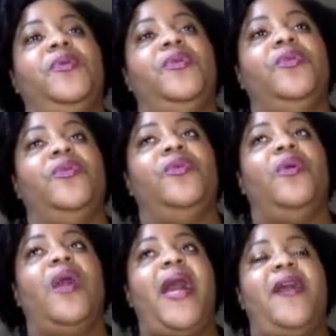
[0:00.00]

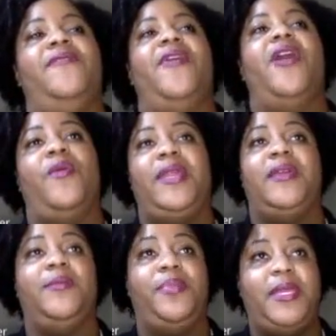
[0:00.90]
who have already
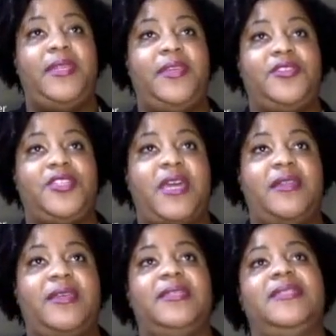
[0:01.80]
completed their
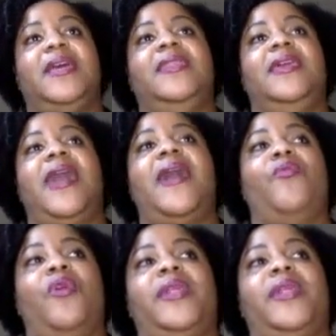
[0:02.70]
checklist, and then I want